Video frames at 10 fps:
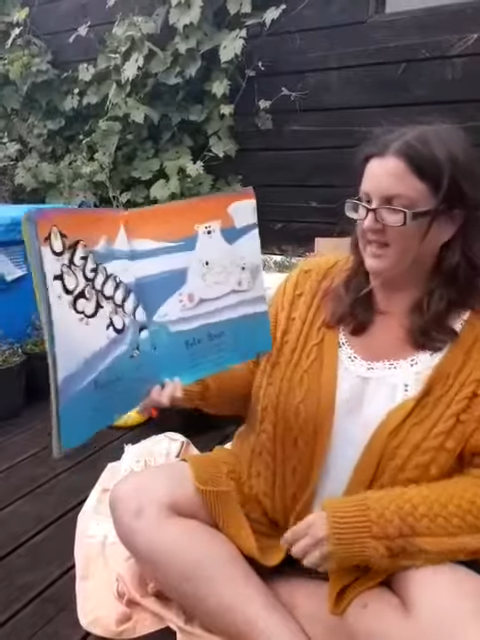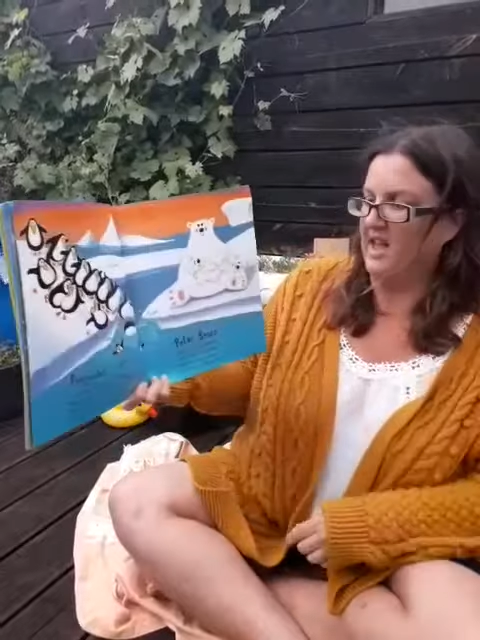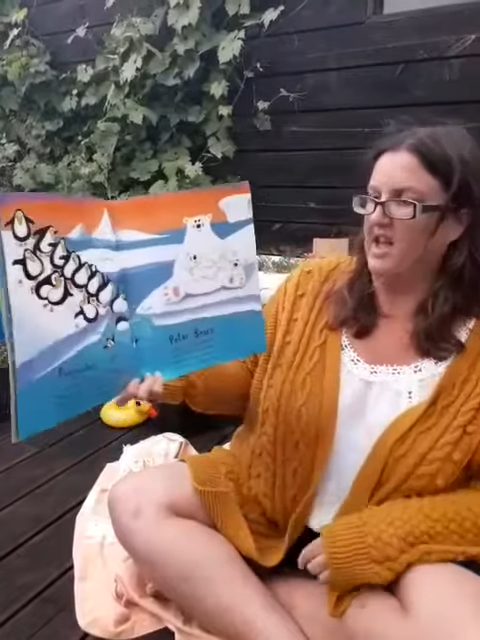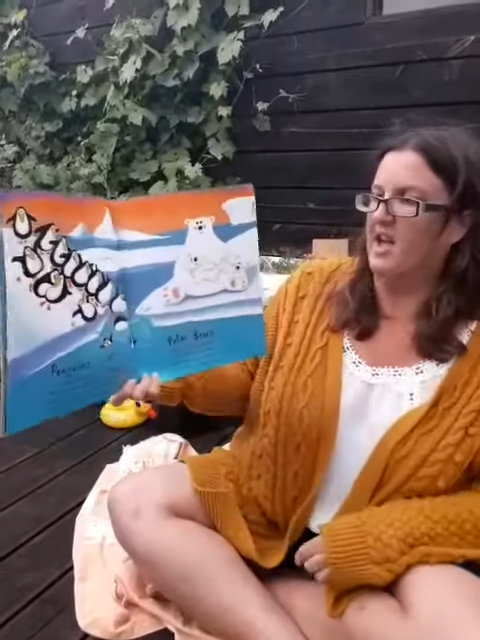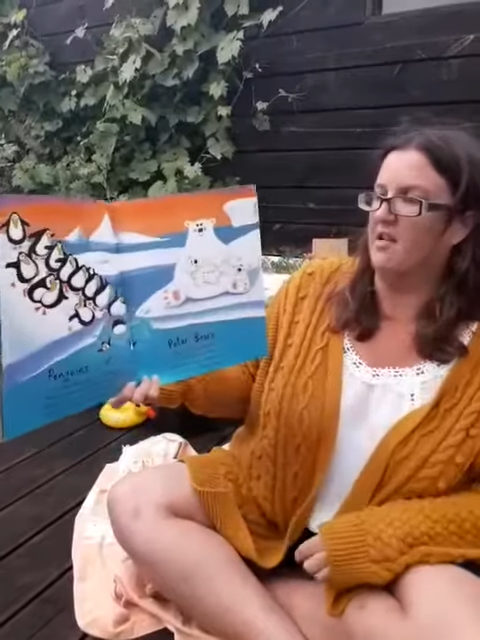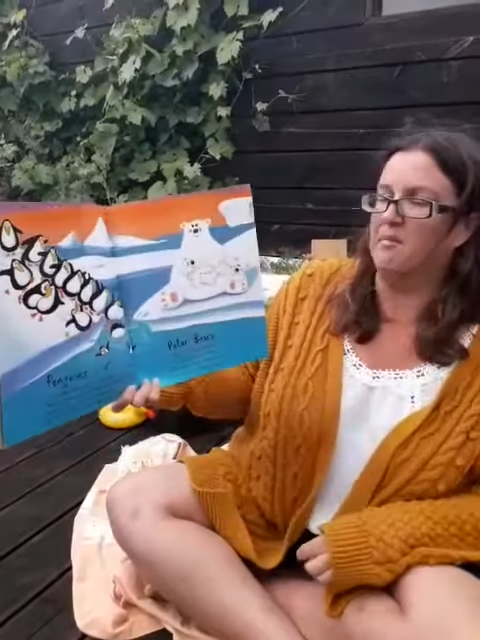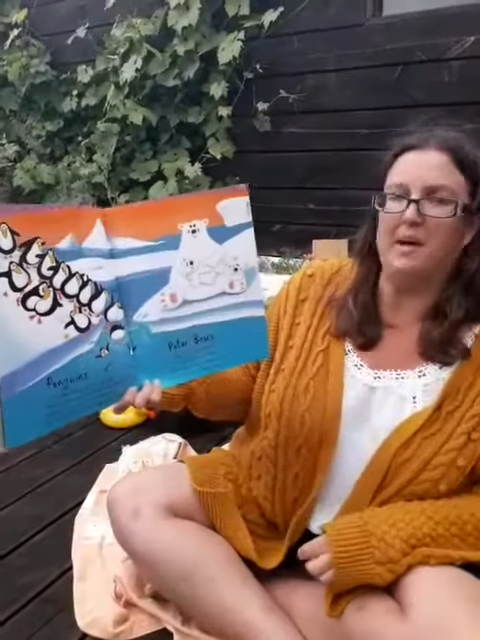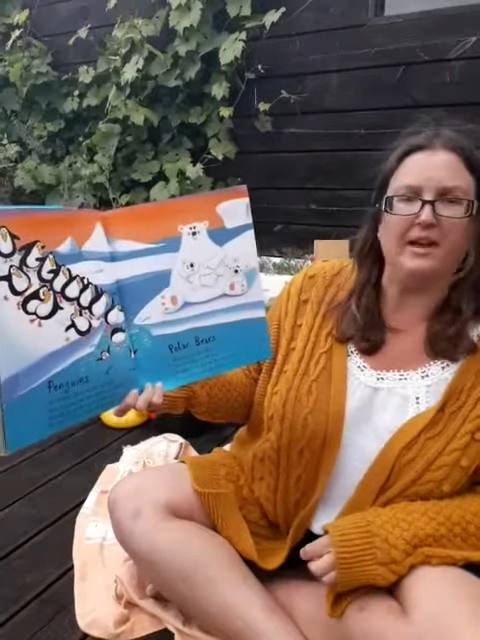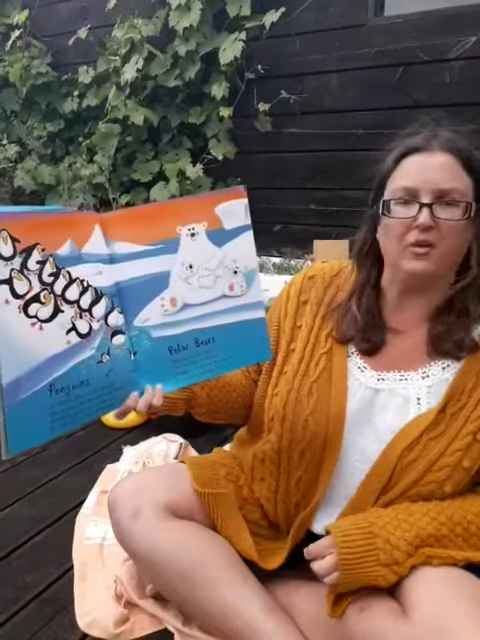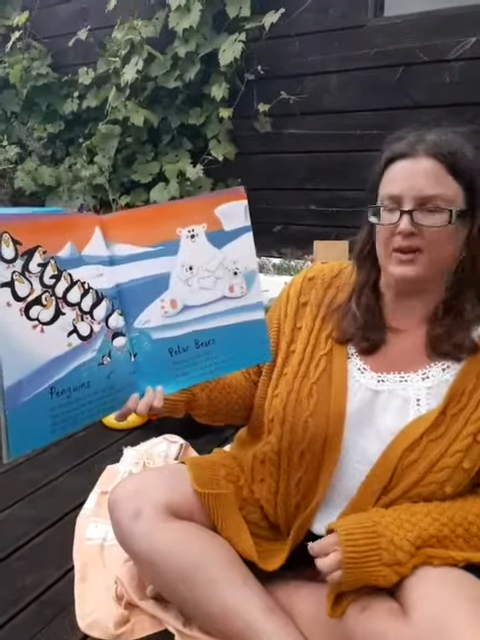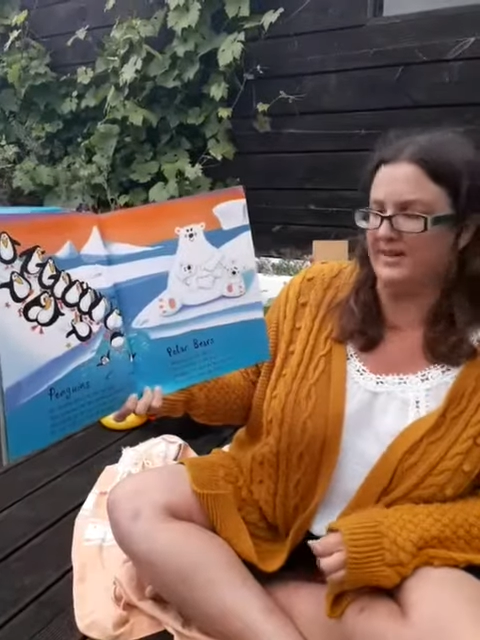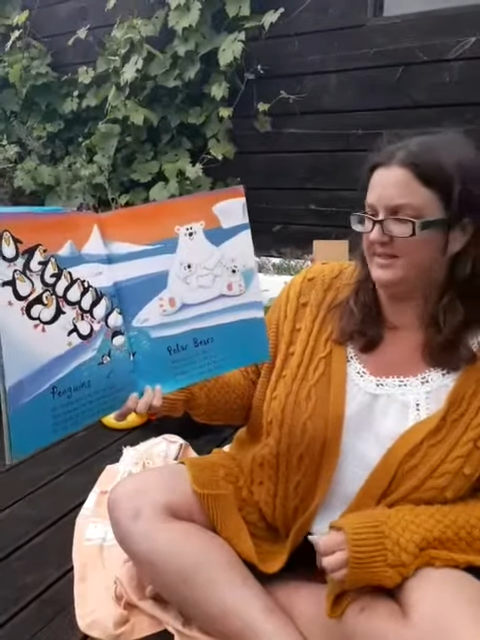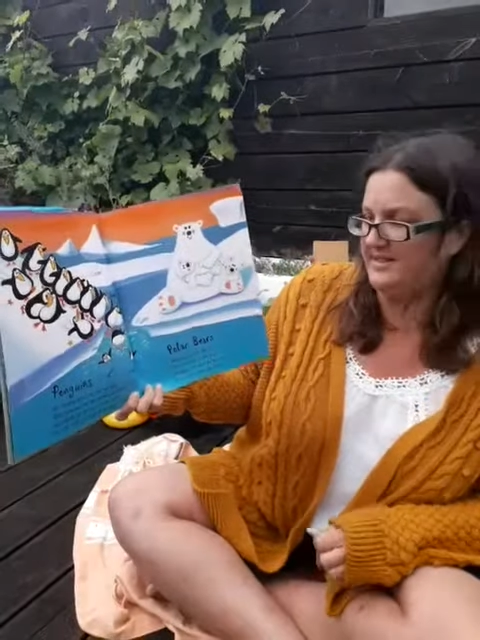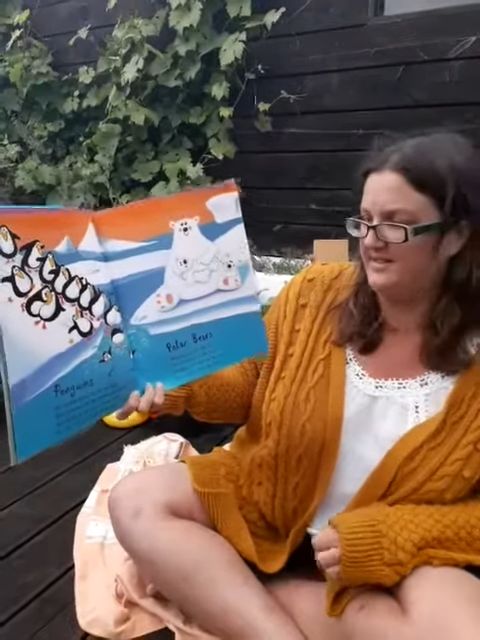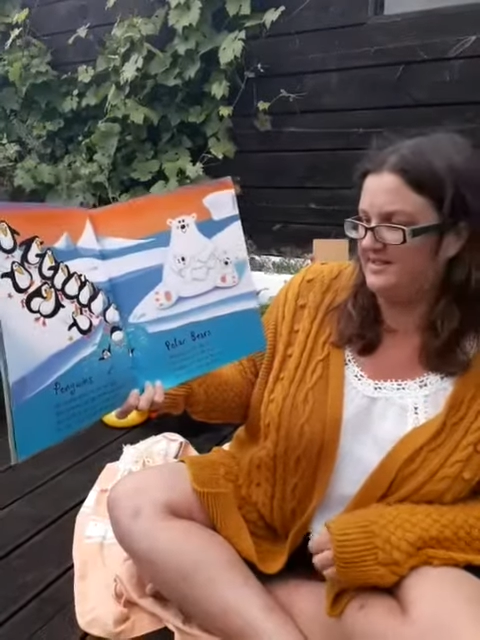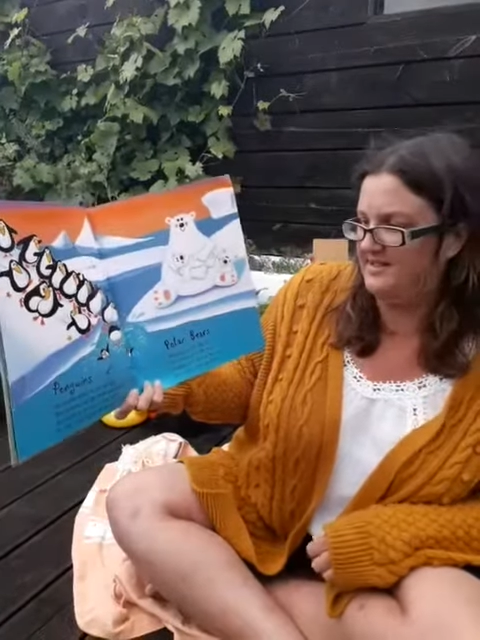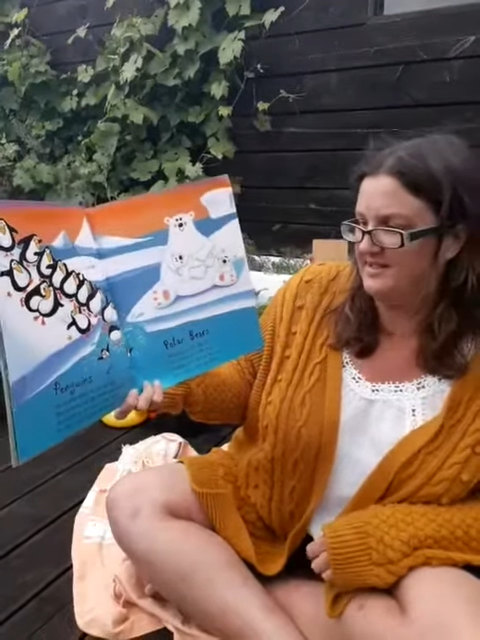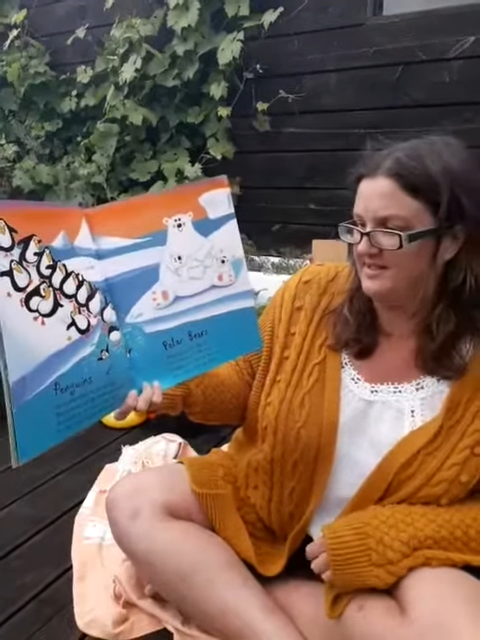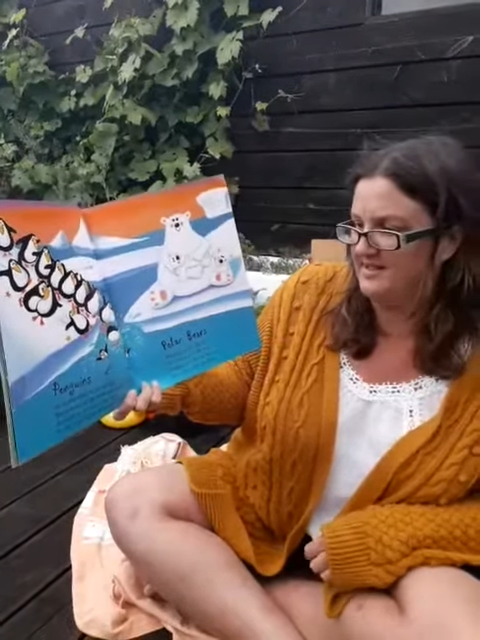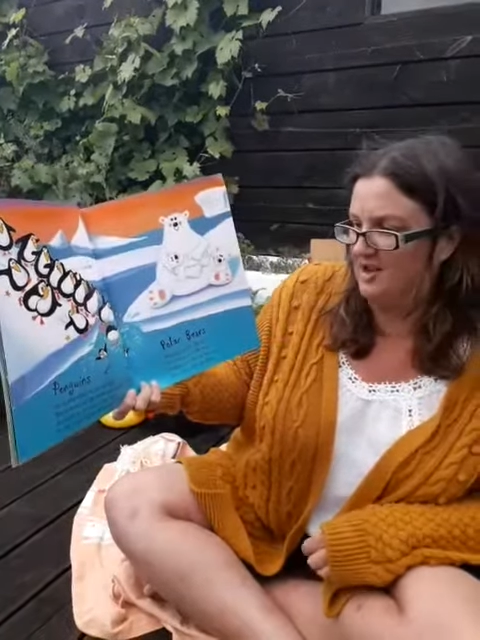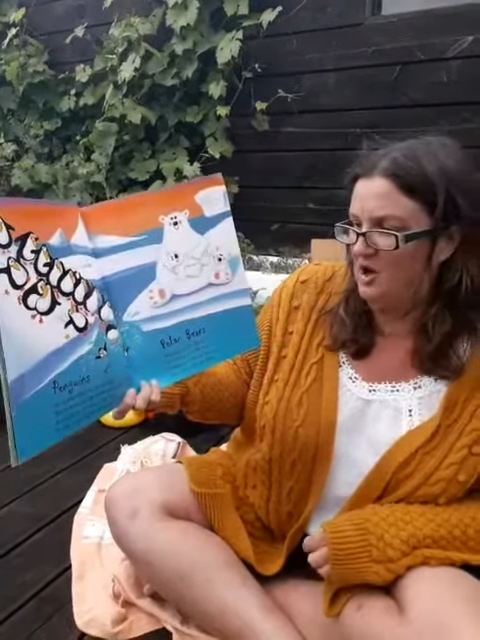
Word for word: Uh, penguins.